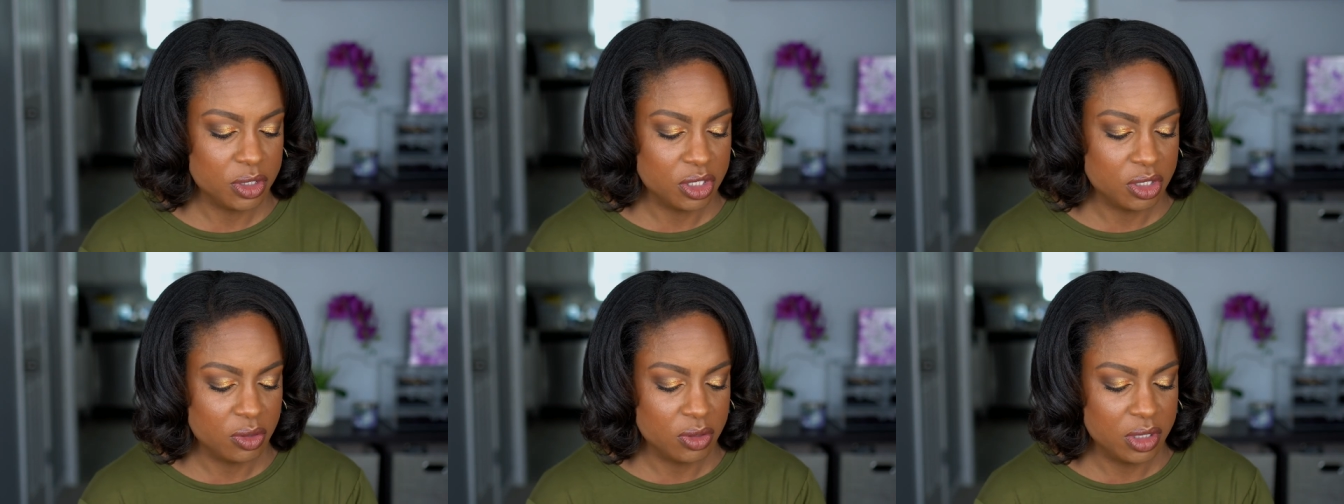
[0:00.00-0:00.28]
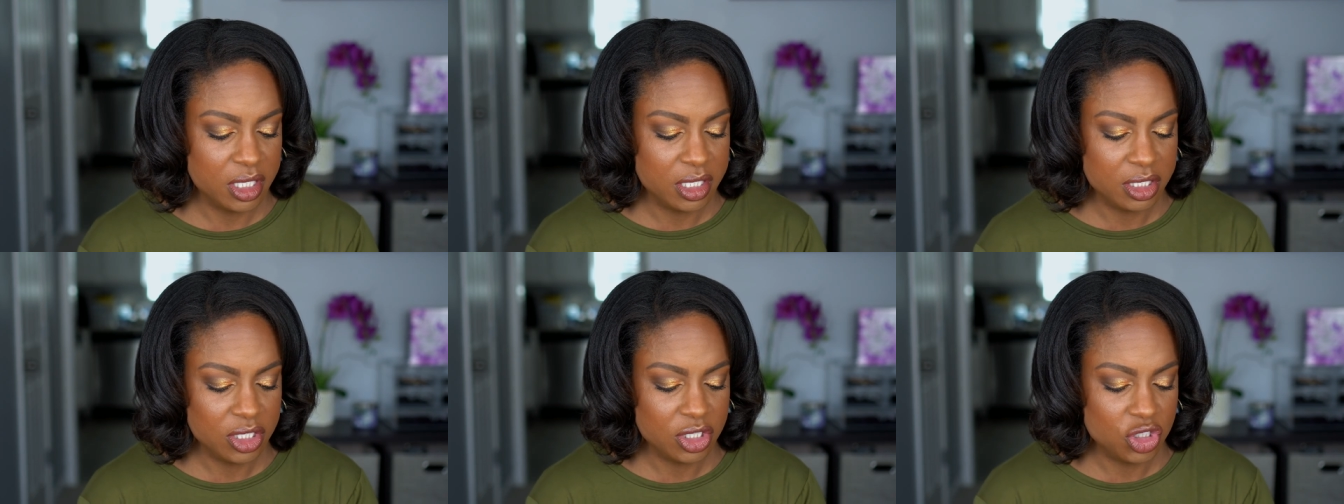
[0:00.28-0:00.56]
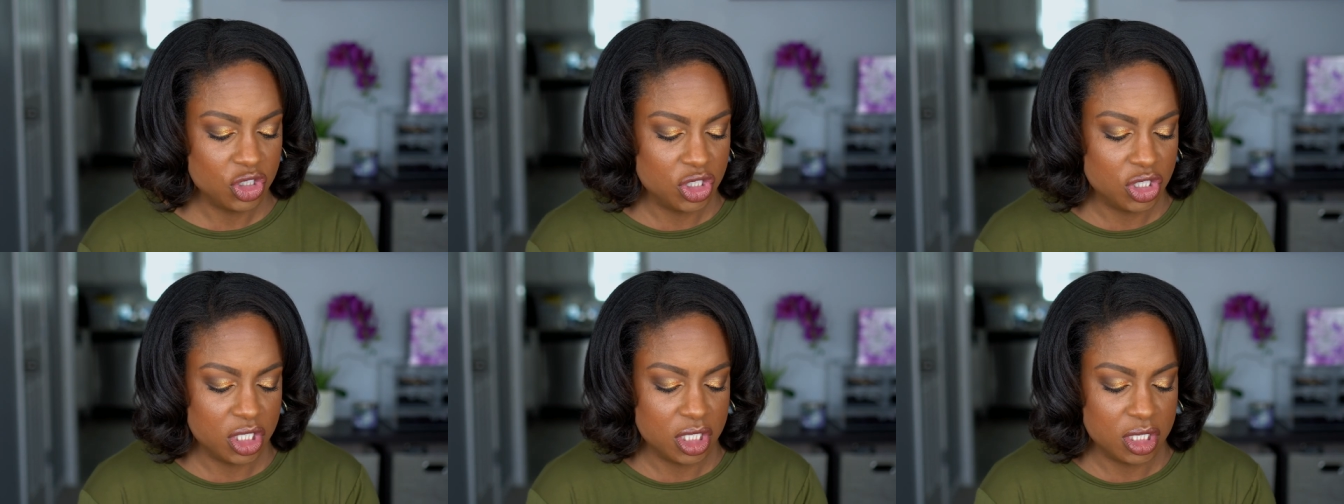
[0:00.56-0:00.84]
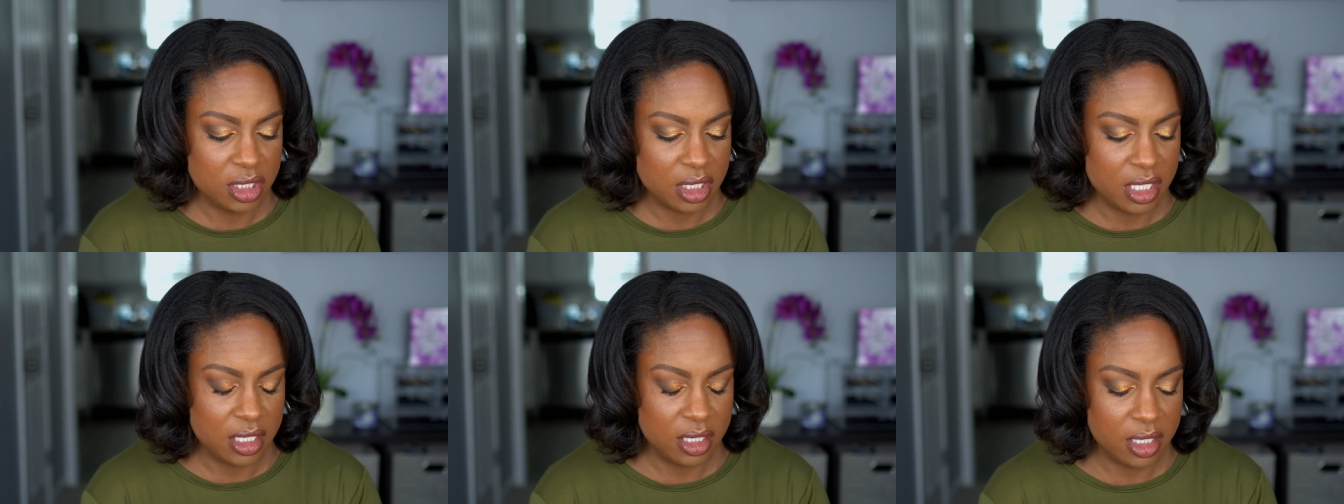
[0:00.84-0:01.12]
So this is
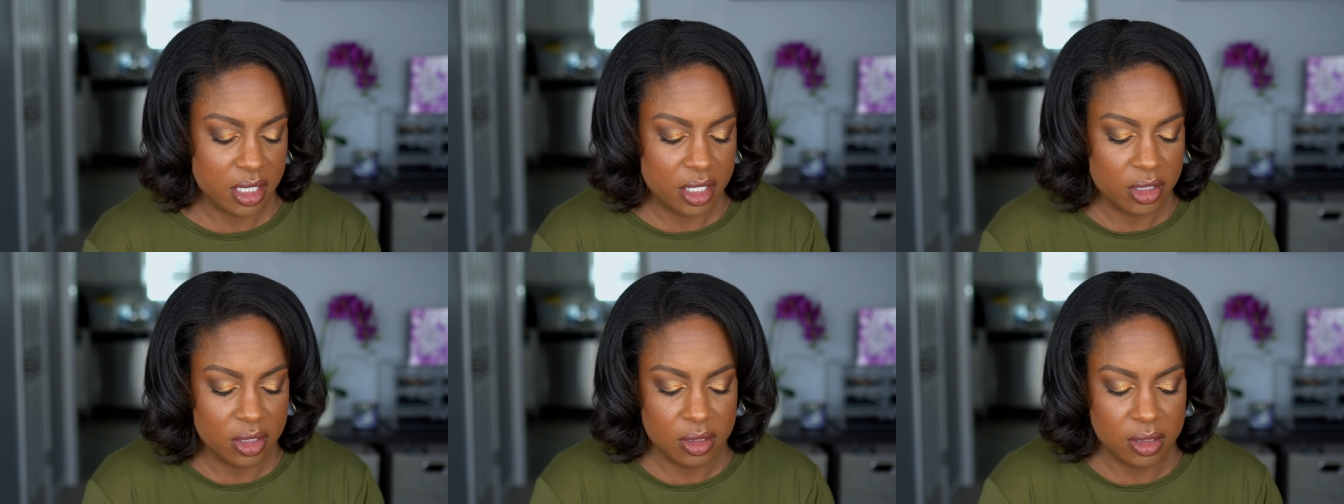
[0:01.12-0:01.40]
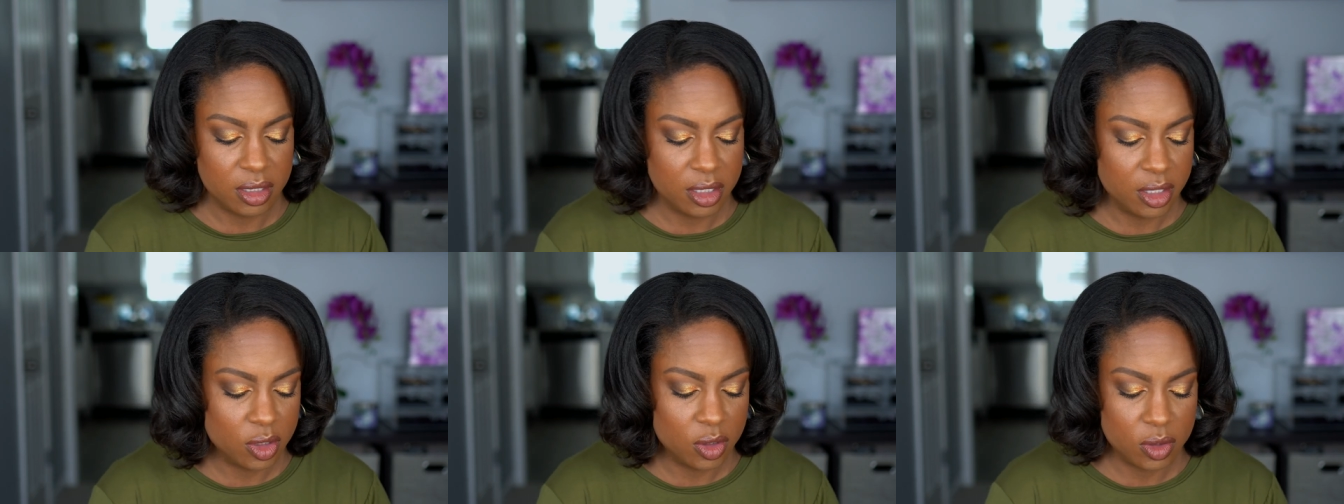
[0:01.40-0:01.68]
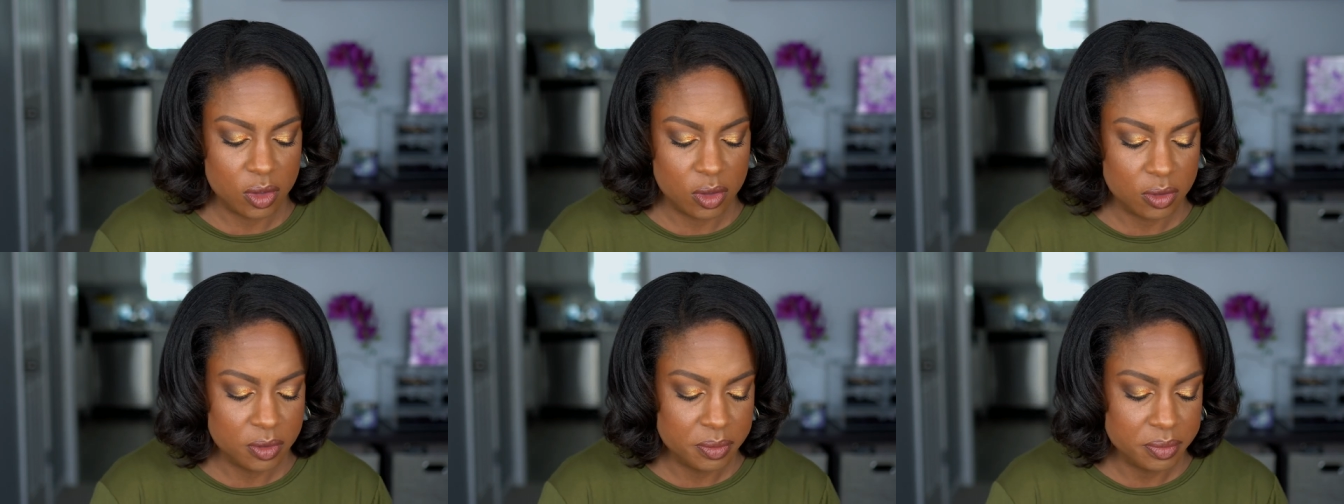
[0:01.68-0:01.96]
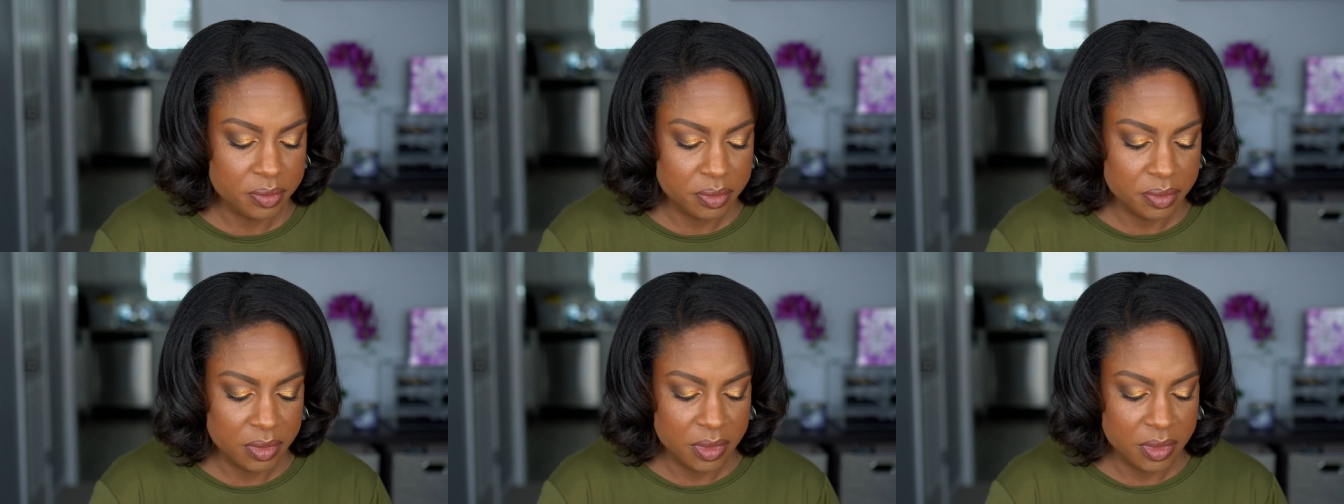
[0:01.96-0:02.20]
just another little